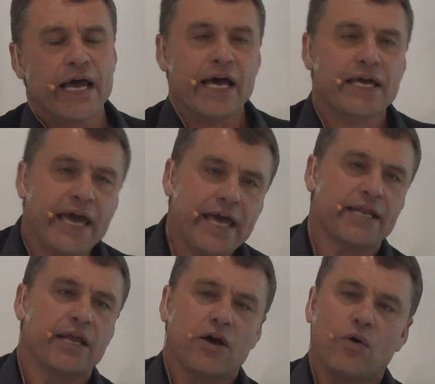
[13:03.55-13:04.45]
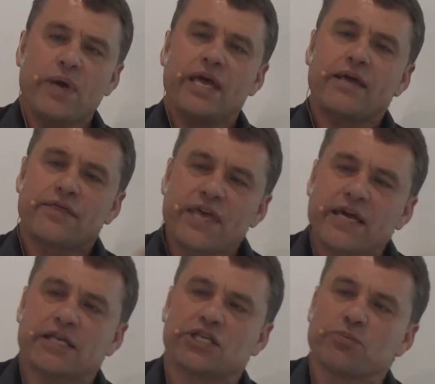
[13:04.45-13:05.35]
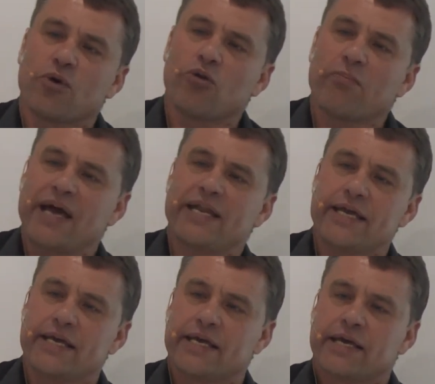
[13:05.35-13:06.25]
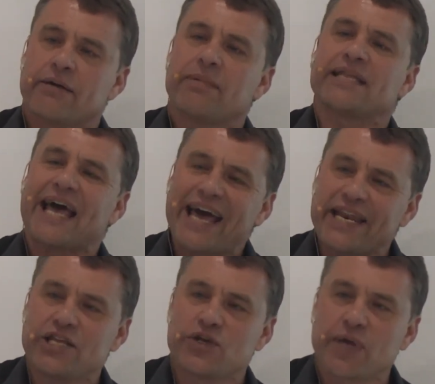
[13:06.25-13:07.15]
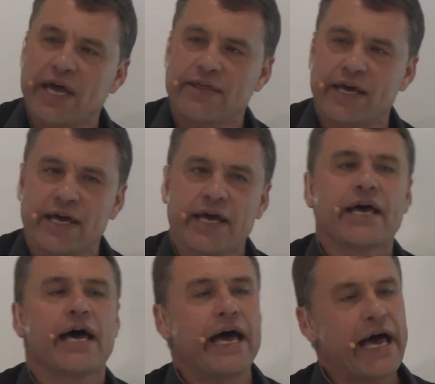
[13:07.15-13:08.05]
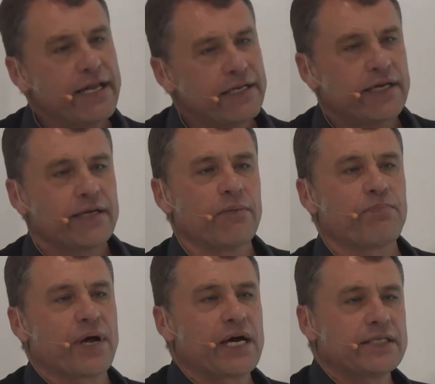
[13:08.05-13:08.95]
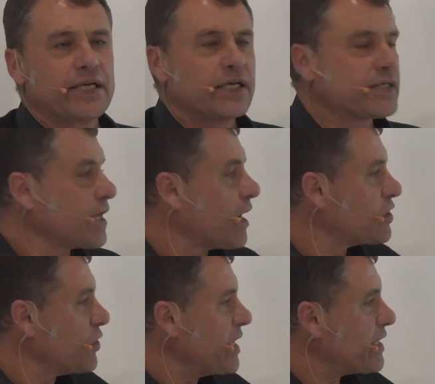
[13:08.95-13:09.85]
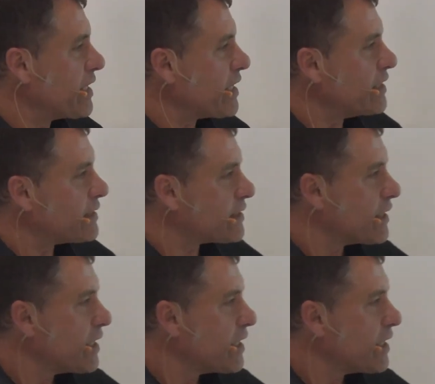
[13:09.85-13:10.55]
Again, we think it's small money, but add it together and the price start to increase.